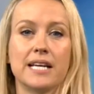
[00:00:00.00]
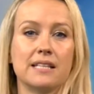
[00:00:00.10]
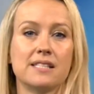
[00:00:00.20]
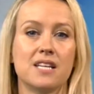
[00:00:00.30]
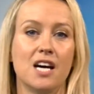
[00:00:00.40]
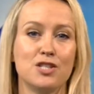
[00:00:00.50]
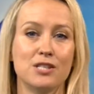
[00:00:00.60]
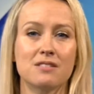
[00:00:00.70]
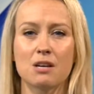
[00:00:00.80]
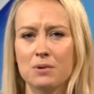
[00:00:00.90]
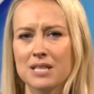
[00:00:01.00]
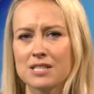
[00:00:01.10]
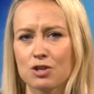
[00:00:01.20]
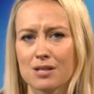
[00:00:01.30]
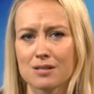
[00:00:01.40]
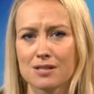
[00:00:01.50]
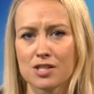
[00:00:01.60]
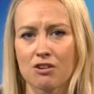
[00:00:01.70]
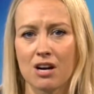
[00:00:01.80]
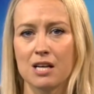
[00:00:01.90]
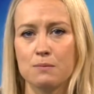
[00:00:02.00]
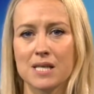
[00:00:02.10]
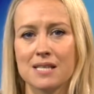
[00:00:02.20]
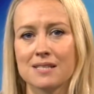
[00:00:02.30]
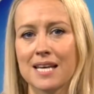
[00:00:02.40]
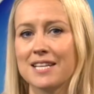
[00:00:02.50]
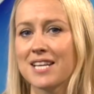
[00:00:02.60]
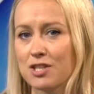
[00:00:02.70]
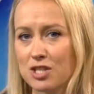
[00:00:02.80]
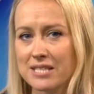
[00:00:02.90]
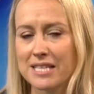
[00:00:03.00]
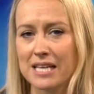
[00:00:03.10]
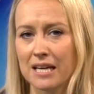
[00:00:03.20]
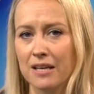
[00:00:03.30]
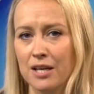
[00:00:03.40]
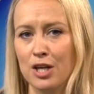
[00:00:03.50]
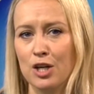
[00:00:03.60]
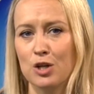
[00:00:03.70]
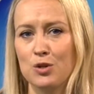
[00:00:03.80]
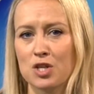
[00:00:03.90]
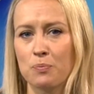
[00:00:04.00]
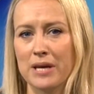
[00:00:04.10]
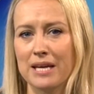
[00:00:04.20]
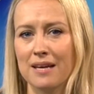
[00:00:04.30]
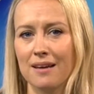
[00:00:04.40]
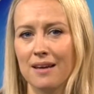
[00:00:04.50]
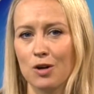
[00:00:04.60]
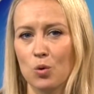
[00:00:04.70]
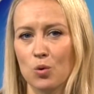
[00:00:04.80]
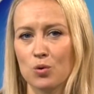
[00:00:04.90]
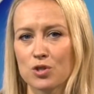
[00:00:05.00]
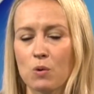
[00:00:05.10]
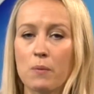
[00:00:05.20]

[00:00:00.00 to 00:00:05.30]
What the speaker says: Nicola Sturgeon, someone Liz Truss has described as an attention seeker who should be ignored.